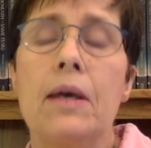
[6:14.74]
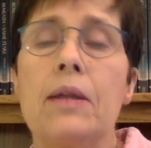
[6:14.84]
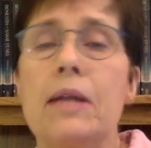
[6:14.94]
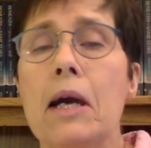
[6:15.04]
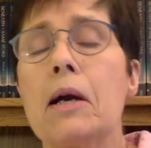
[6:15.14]

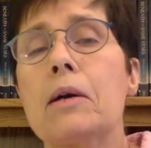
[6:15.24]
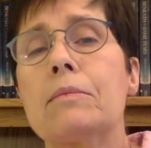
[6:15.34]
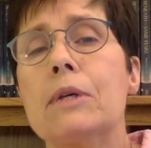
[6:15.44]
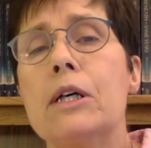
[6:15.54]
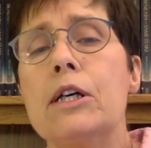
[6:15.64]

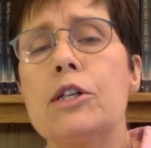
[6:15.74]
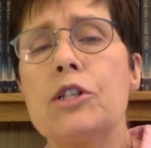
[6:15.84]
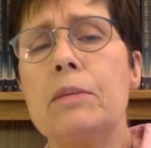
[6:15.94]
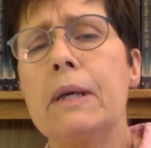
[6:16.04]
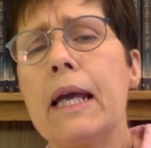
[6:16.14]
There,
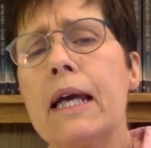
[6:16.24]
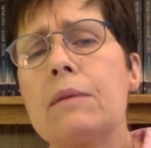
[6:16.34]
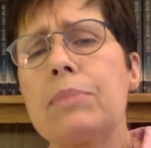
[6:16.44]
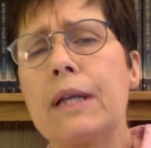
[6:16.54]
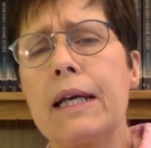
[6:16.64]
she
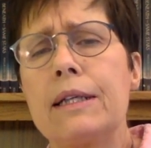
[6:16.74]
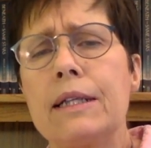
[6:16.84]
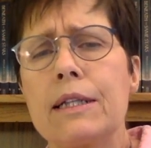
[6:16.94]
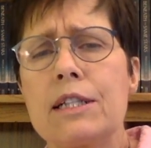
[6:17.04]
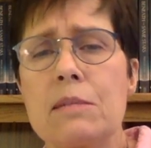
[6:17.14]
began
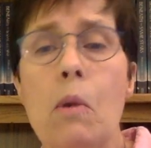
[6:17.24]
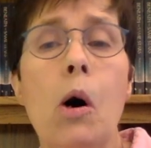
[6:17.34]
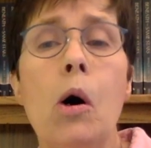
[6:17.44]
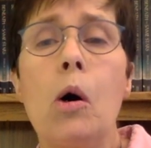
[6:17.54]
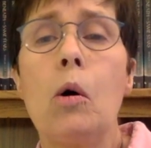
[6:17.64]
planting
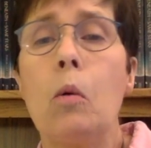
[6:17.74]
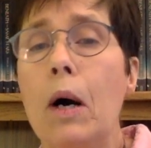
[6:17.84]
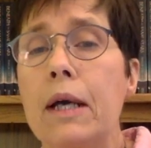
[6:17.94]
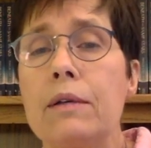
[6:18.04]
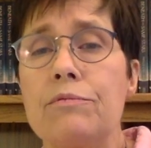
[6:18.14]
small
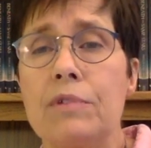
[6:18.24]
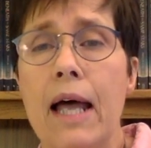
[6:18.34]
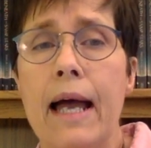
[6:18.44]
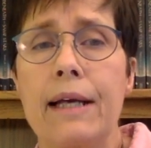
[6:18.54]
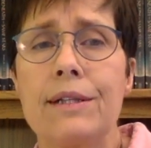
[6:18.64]
white
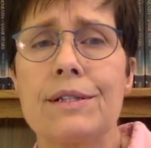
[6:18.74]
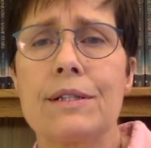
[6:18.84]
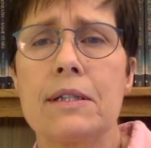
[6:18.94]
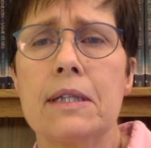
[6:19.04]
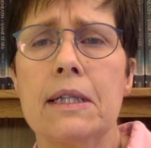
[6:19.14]

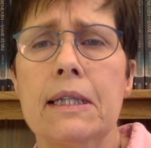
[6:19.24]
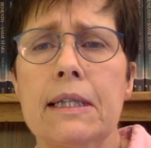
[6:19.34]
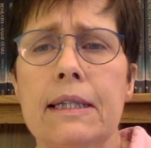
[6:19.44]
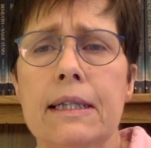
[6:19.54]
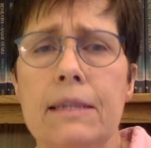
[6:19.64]
flags
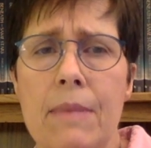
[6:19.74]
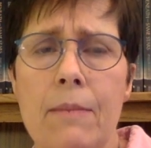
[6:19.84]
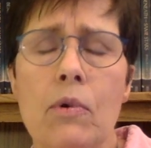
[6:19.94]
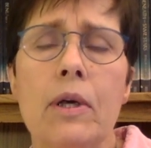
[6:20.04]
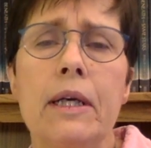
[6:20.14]
in
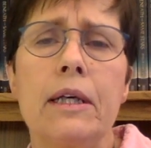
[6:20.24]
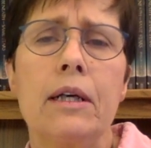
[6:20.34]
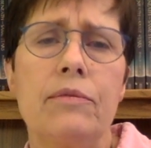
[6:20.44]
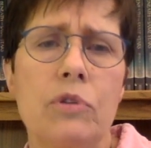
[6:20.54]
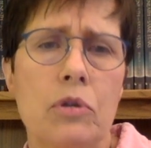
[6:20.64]
memory
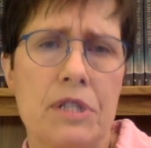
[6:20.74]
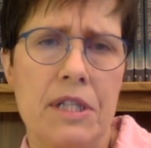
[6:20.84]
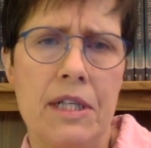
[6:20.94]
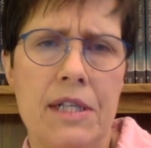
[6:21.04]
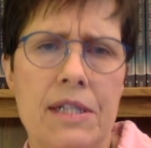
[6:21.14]
of your
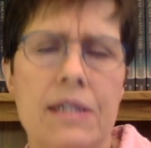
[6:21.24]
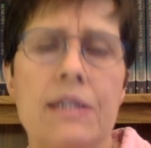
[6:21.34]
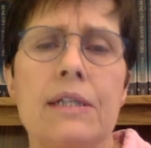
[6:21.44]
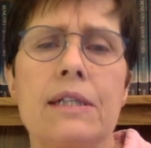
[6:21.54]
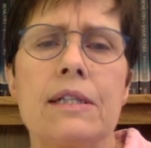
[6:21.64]

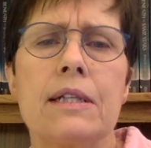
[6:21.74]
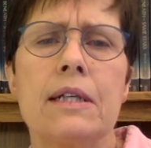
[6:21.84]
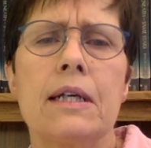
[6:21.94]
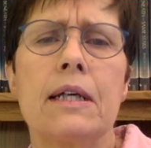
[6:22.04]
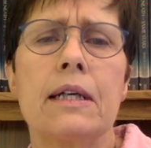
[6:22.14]
citizens
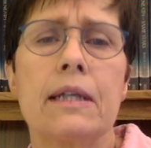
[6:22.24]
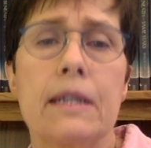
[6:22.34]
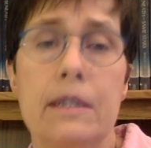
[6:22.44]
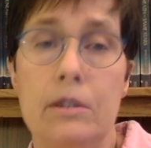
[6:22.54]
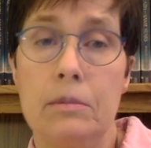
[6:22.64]

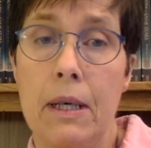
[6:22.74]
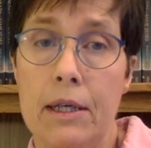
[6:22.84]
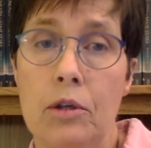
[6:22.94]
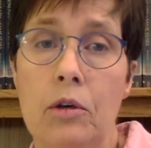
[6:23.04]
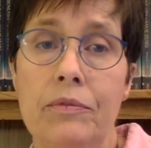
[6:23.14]
killed by
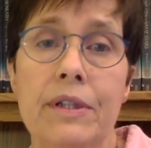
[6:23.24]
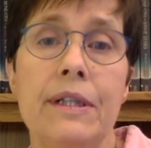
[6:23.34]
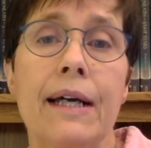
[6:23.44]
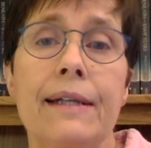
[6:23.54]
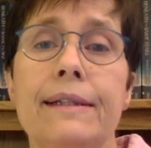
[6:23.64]

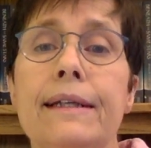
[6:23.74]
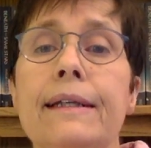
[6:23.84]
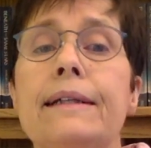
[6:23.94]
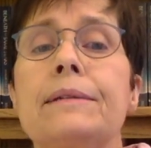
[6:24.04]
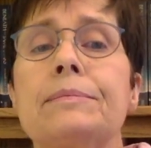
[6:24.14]

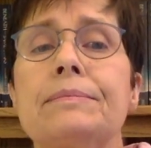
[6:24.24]
COVID-19.